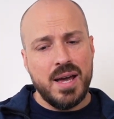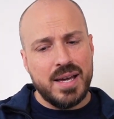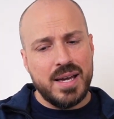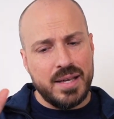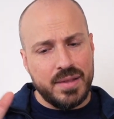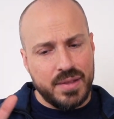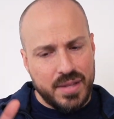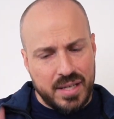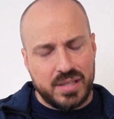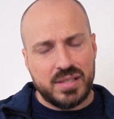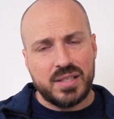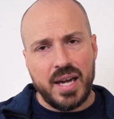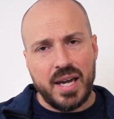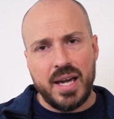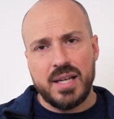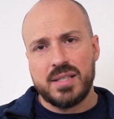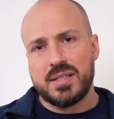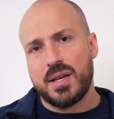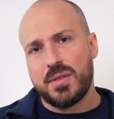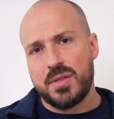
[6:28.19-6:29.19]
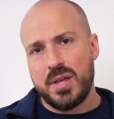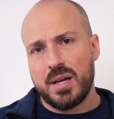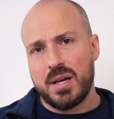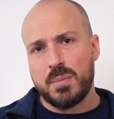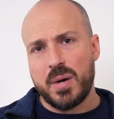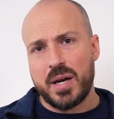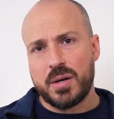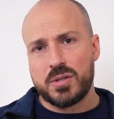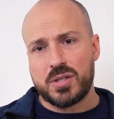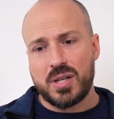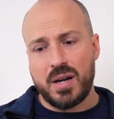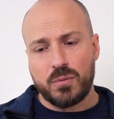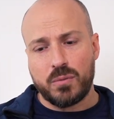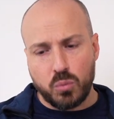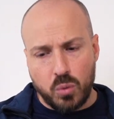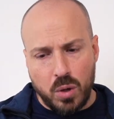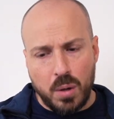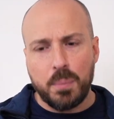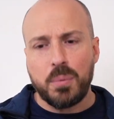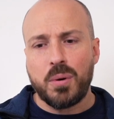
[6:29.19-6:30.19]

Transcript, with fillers: In this case, I think Microsoft will